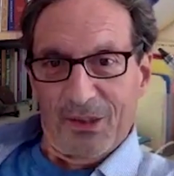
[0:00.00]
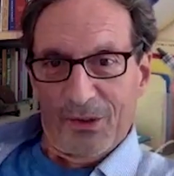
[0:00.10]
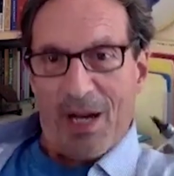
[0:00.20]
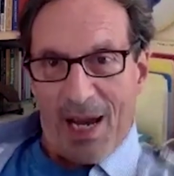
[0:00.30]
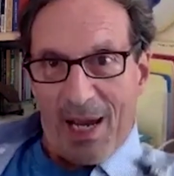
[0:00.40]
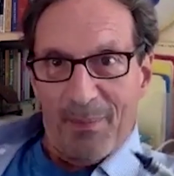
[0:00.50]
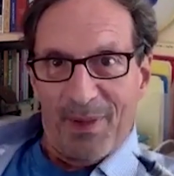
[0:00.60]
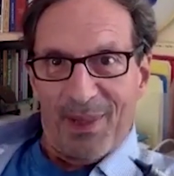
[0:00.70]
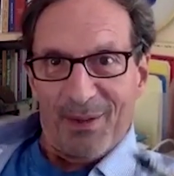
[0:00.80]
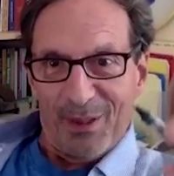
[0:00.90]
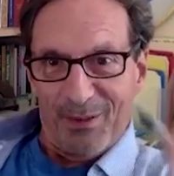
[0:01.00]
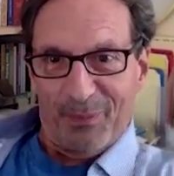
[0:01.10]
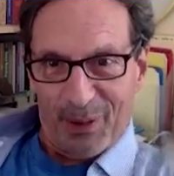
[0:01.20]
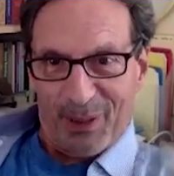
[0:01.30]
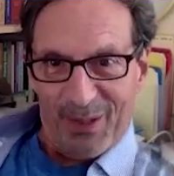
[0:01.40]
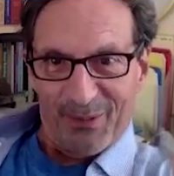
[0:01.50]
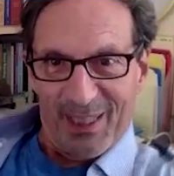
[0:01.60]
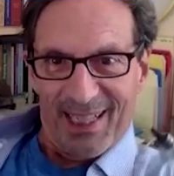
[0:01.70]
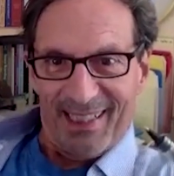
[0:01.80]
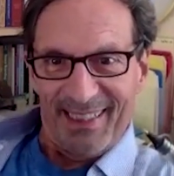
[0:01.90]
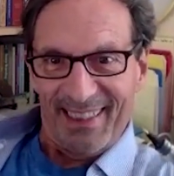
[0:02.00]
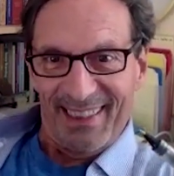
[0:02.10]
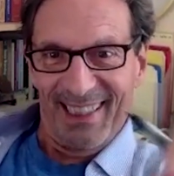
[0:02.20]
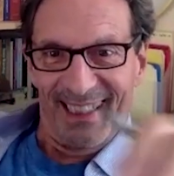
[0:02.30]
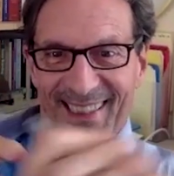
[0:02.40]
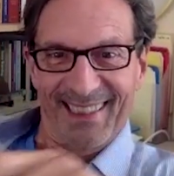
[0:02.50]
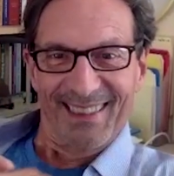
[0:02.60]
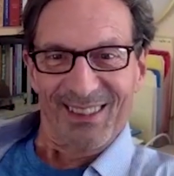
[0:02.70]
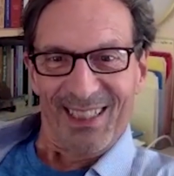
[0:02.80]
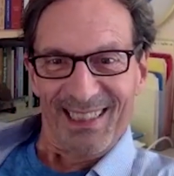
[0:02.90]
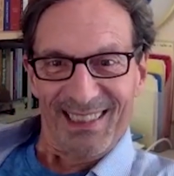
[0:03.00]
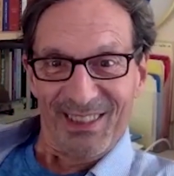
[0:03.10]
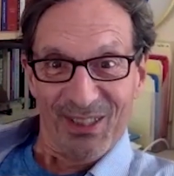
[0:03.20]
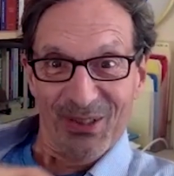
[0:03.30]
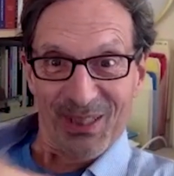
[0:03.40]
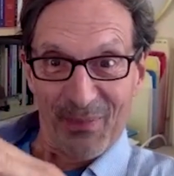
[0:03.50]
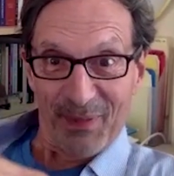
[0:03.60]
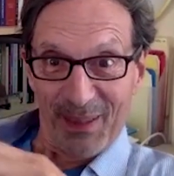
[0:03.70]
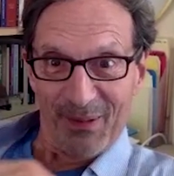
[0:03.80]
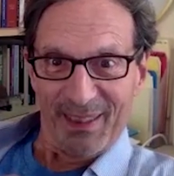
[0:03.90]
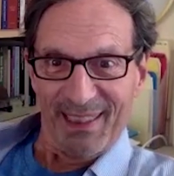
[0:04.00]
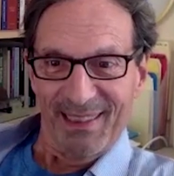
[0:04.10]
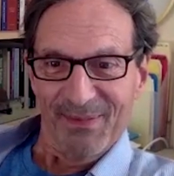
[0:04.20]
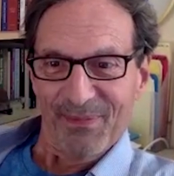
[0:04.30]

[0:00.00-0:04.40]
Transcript: grab that we put on reality, trying to do something with it.